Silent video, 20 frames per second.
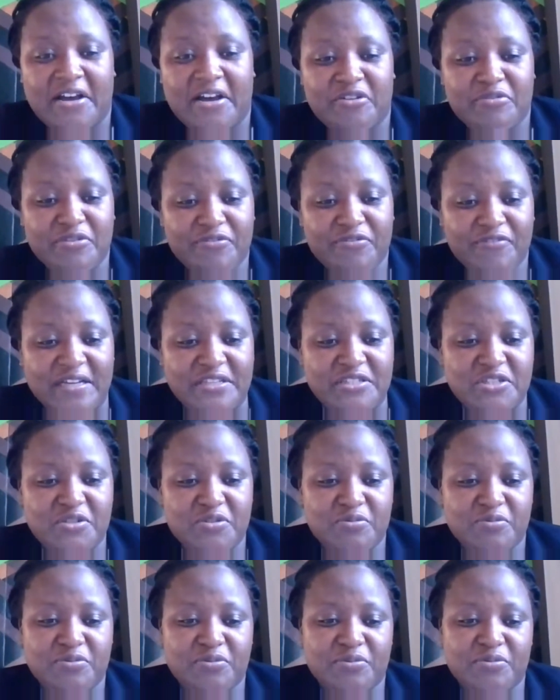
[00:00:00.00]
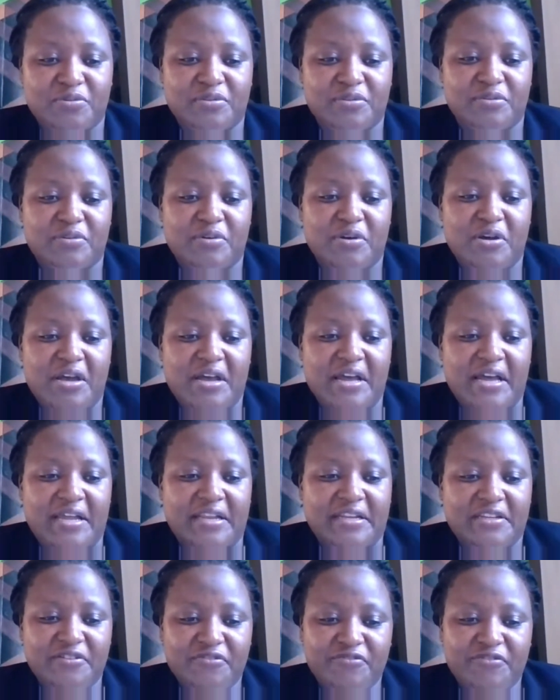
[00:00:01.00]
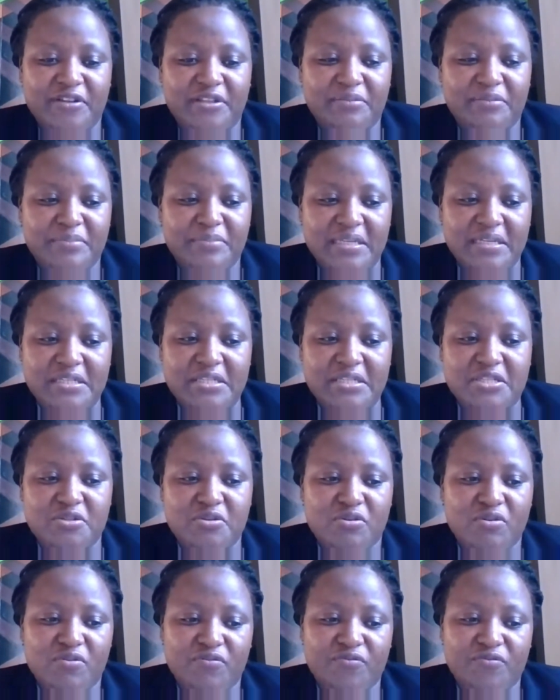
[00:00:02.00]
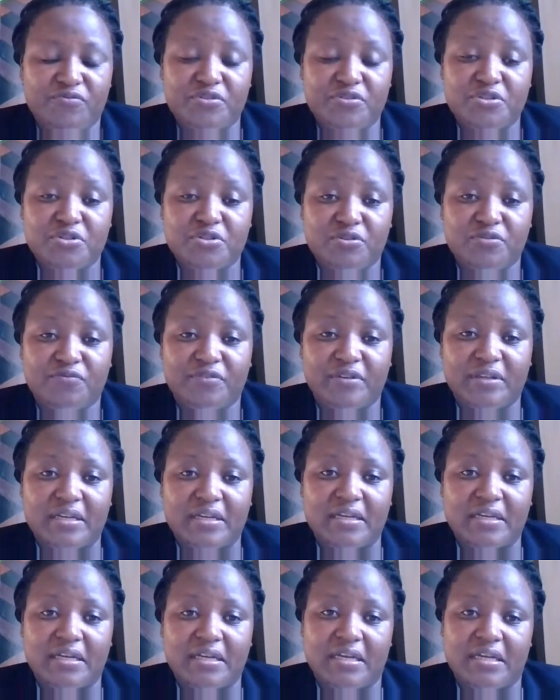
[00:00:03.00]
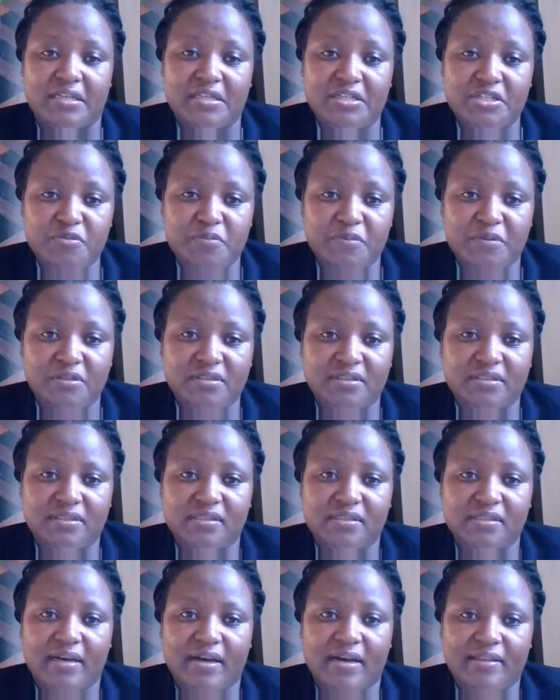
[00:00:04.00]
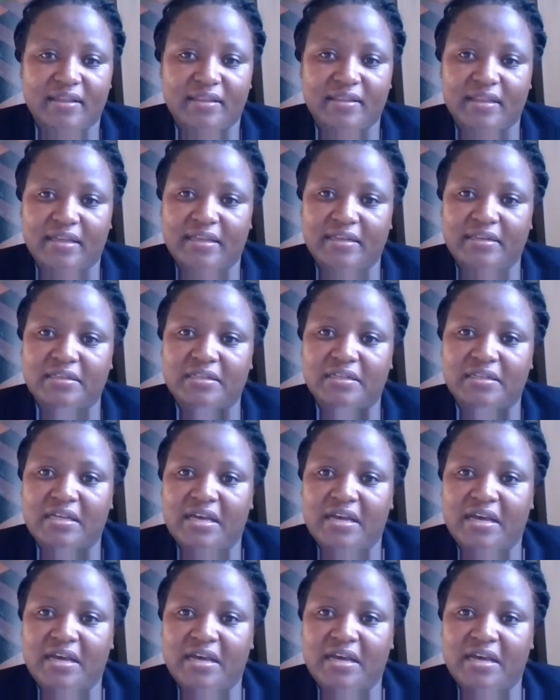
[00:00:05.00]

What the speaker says: refers to different means of resolving a dispute other than